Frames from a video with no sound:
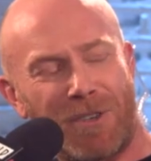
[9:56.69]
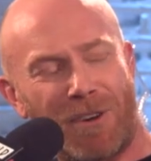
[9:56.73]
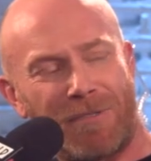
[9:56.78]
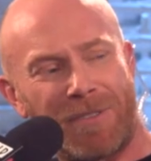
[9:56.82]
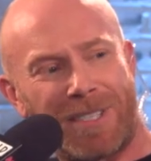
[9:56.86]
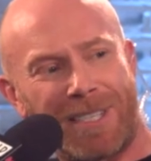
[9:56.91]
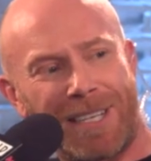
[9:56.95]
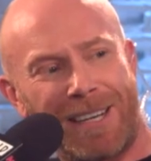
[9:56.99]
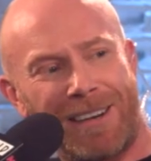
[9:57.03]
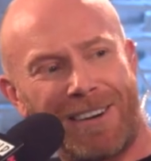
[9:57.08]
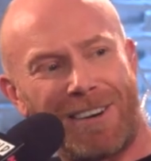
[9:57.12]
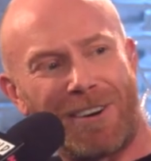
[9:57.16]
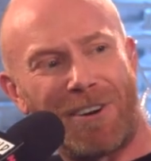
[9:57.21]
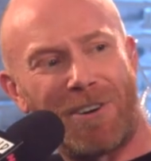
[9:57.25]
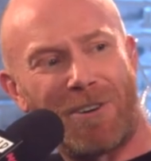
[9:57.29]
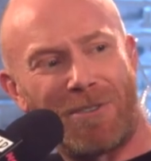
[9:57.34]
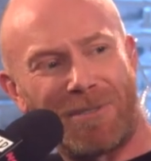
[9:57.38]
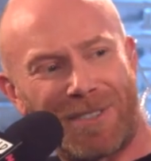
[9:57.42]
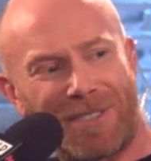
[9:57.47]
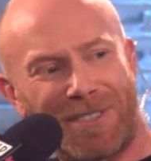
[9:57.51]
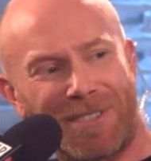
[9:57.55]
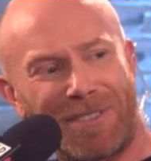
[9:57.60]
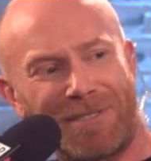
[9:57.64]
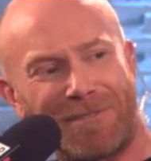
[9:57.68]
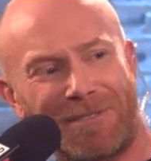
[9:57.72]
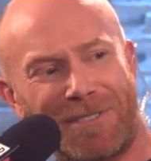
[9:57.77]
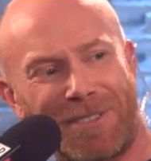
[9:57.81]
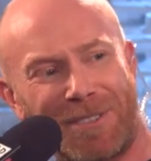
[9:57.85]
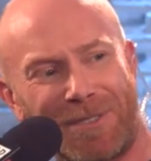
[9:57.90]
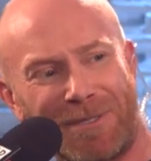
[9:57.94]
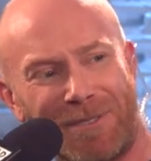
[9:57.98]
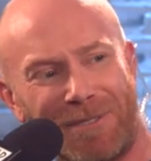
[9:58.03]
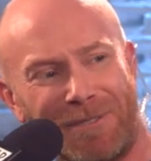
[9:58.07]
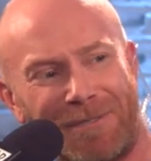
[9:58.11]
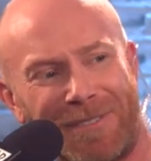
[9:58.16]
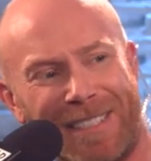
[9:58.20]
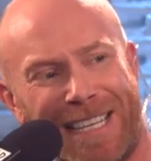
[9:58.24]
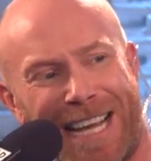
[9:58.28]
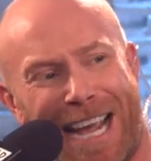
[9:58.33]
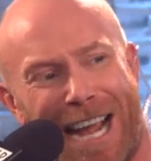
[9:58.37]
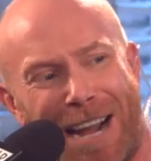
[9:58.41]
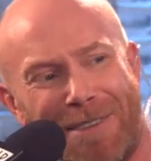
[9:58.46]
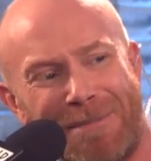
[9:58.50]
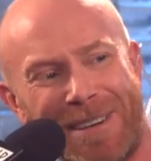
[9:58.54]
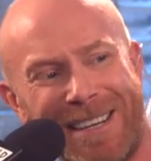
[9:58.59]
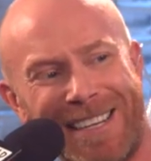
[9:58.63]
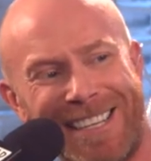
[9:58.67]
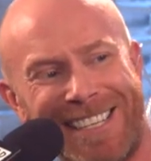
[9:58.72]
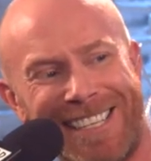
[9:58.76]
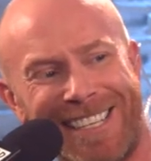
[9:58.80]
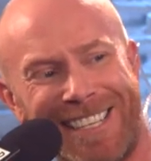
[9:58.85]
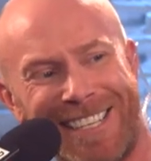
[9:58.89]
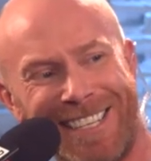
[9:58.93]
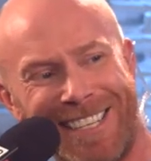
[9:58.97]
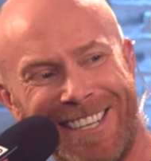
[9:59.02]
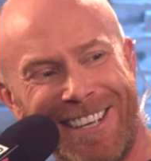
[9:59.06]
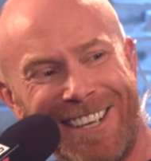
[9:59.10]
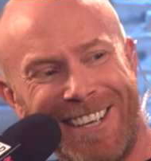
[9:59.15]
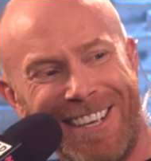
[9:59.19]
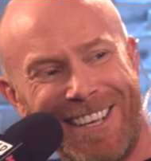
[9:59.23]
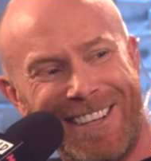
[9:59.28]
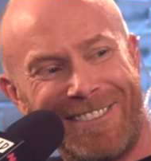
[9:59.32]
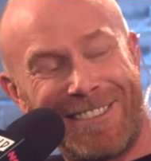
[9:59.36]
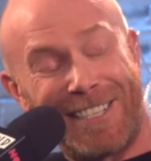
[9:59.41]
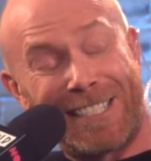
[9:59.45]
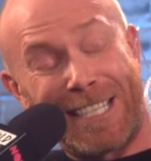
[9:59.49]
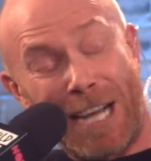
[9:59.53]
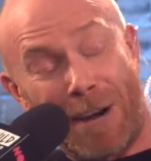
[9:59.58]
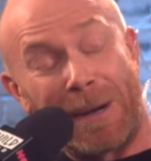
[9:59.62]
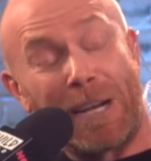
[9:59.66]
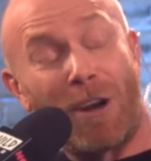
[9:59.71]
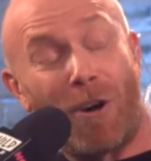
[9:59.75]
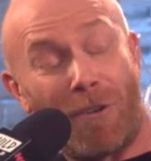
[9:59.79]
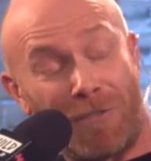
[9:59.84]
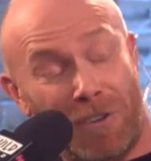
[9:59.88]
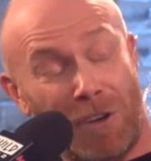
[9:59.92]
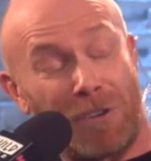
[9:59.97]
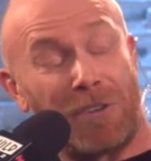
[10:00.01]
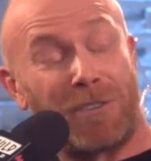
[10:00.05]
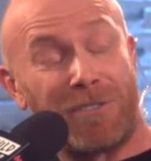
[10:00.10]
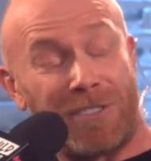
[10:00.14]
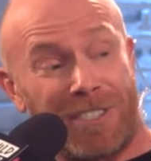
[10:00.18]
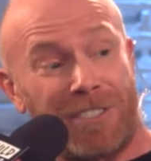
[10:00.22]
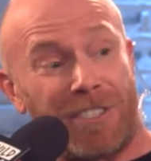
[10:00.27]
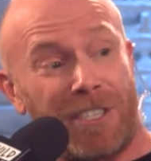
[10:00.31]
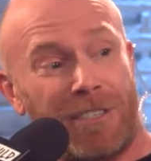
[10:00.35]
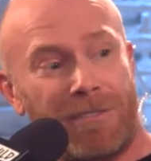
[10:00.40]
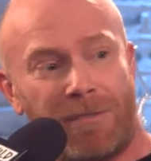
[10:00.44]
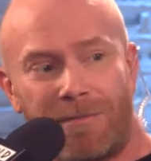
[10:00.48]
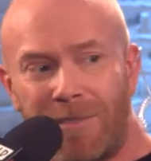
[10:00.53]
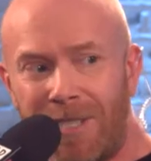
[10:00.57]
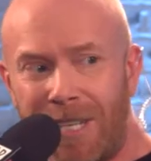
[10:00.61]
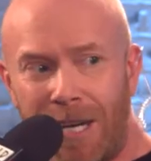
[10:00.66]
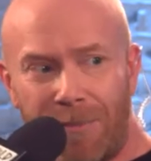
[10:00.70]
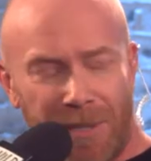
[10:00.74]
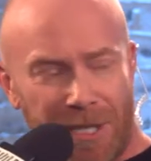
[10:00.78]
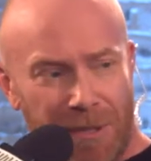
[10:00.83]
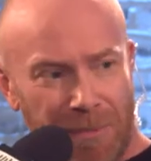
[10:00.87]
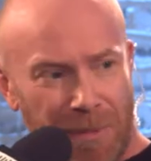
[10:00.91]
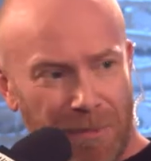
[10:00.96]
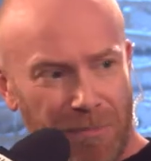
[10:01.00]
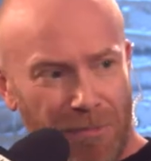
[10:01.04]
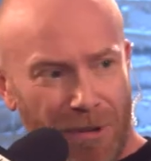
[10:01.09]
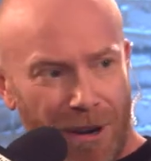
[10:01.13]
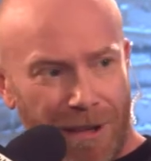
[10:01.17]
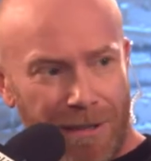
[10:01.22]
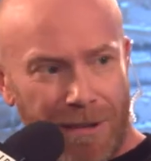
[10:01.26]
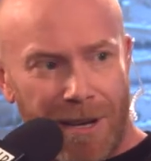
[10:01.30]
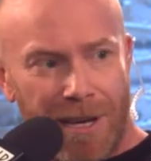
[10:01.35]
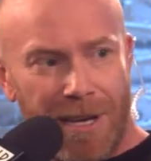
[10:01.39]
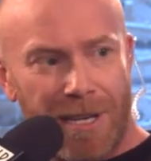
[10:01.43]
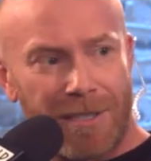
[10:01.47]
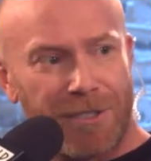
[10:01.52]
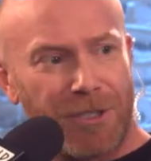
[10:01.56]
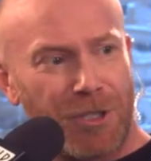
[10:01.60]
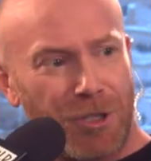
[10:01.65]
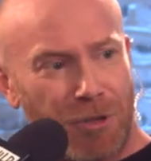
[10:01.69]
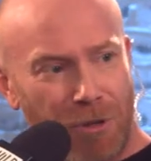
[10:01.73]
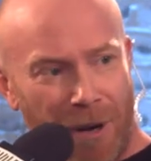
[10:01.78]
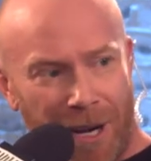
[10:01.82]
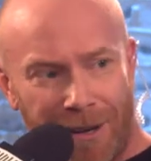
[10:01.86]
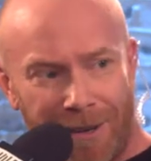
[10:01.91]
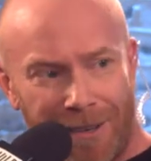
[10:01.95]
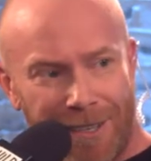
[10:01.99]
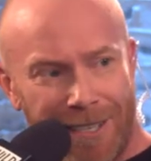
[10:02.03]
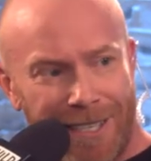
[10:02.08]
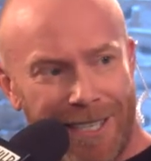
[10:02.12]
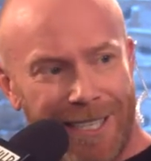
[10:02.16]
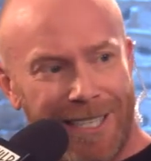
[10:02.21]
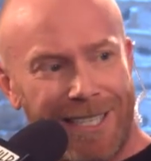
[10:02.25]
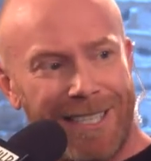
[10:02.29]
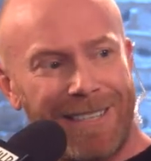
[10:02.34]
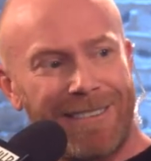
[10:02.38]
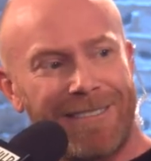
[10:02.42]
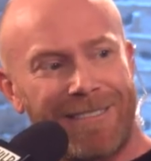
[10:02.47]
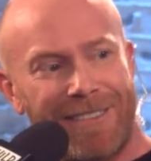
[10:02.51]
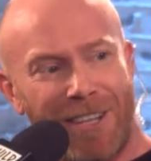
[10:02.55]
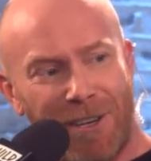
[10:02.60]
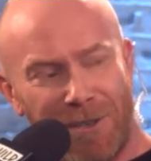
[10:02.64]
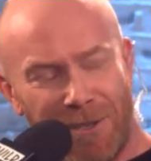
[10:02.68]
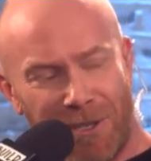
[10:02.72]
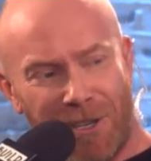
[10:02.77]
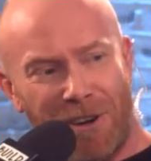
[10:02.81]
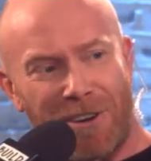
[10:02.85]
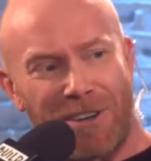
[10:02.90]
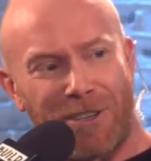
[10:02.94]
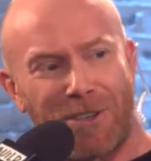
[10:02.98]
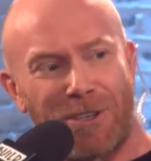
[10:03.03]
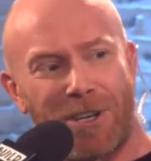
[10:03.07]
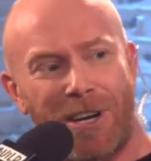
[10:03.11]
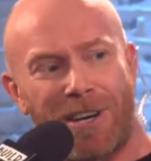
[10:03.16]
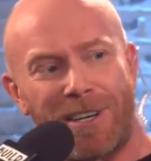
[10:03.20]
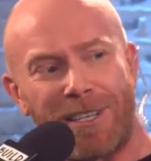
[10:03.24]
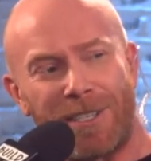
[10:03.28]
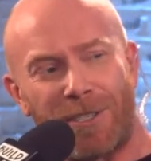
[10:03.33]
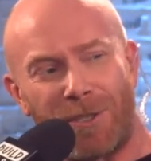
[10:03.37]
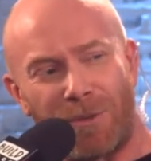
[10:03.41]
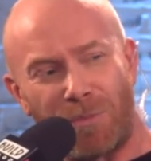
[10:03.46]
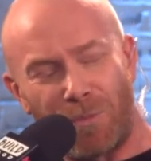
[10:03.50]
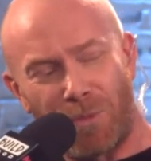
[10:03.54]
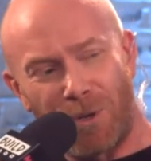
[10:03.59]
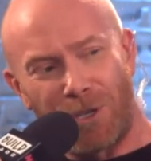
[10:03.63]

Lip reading: Obviously, lots of sort of TOWIE... The TOWIE lot have gone on to do Celebrity Big Brother, Strictly, those kind of shows.